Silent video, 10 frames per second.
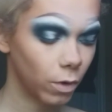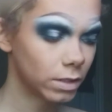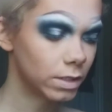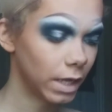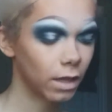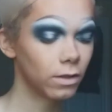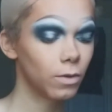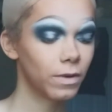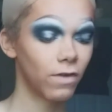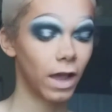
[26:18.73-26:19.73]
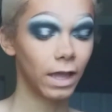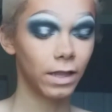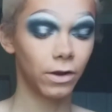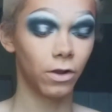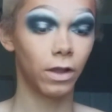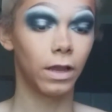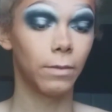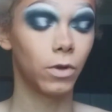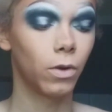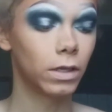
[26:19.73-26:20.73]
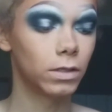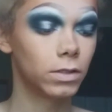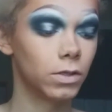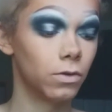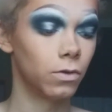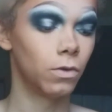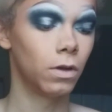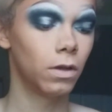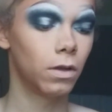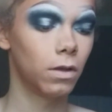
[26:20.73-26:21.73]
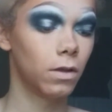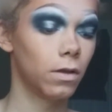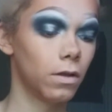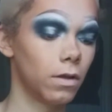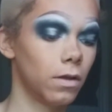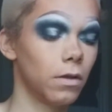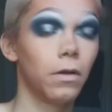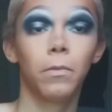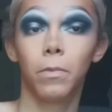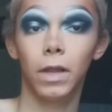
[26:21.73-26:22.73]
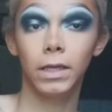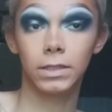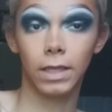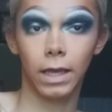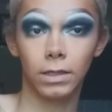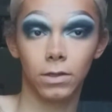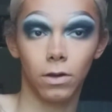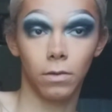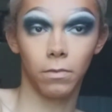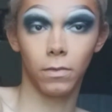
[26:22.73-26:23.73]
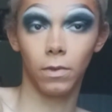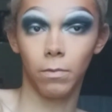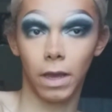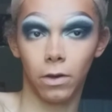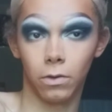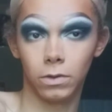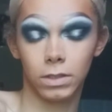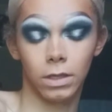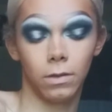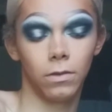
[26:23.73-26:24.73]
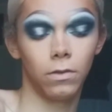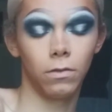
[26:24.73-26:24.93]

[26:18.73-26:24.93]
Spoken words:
then I'm going to take a little bit of highlighter and I'm going to place that on my nose